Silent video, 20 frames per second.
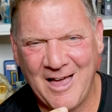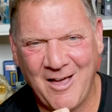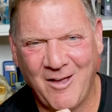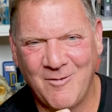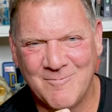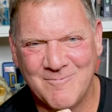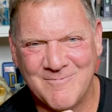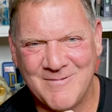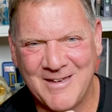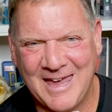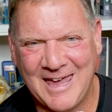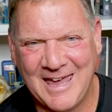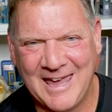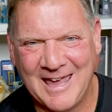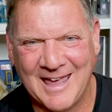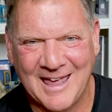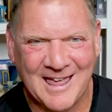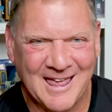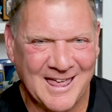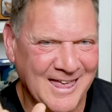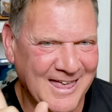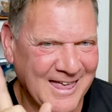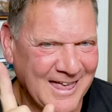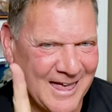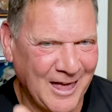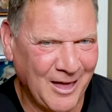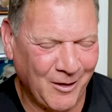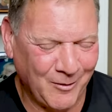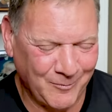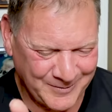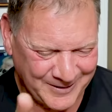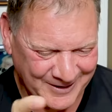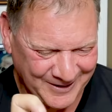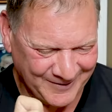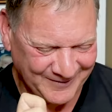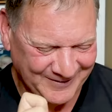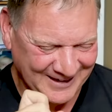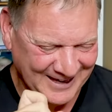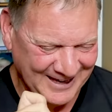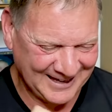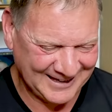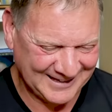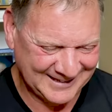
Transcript: Help me help you. Yeah.